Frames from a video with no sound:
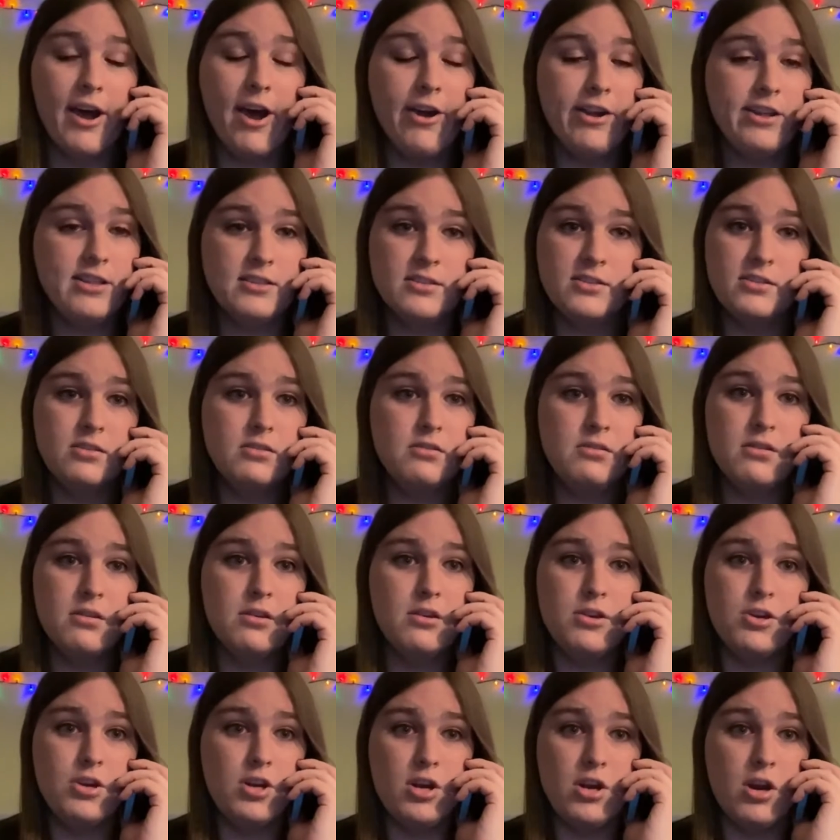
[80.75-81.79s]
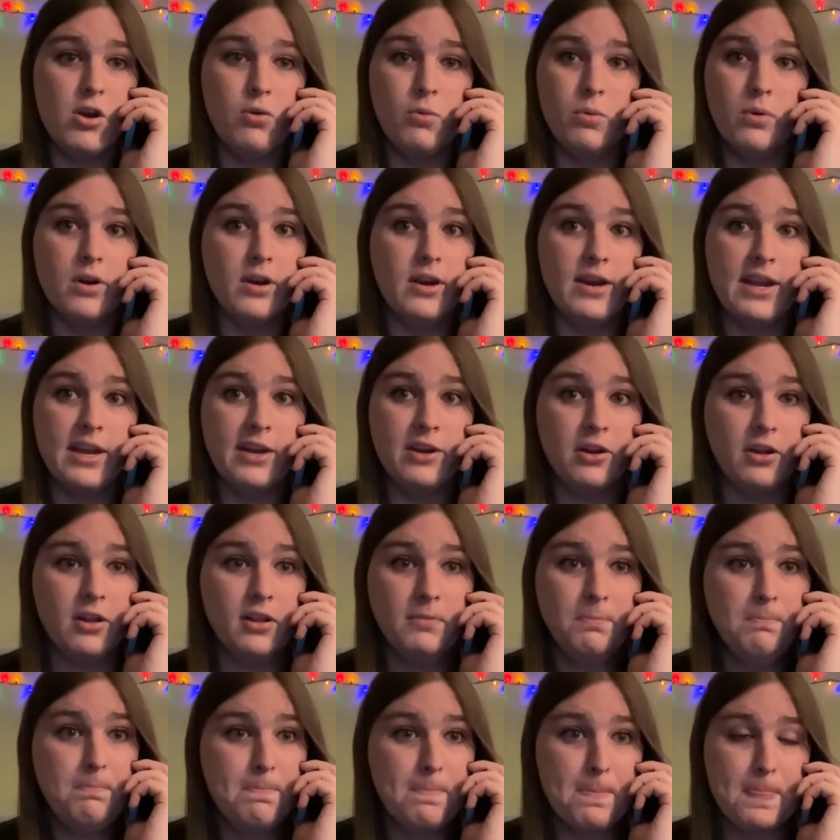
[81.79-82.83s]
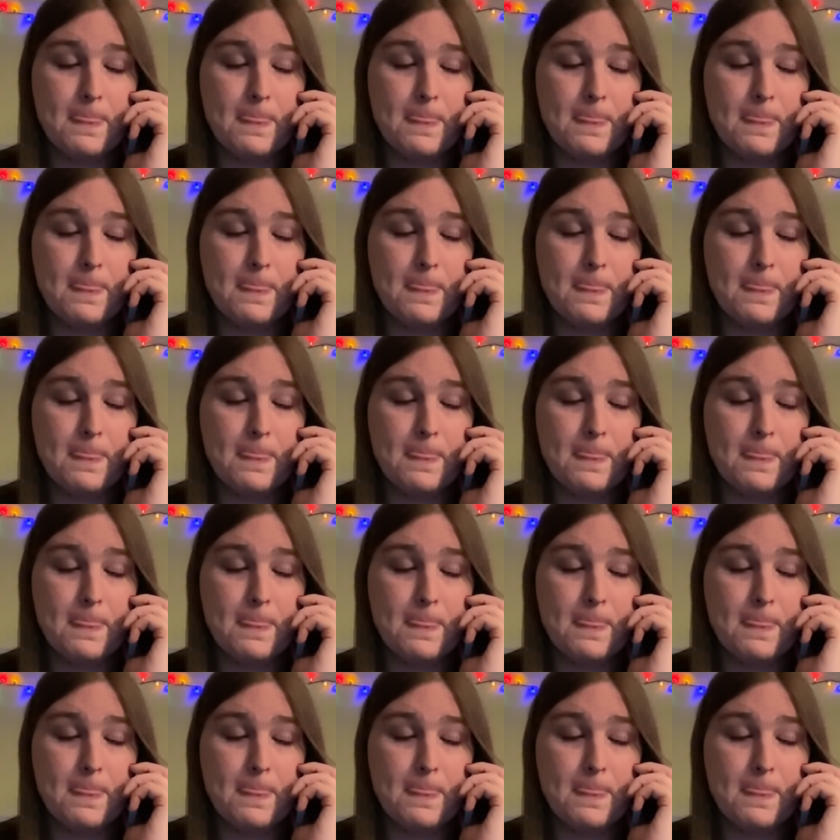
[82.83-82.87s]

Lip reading: It's no worry at all.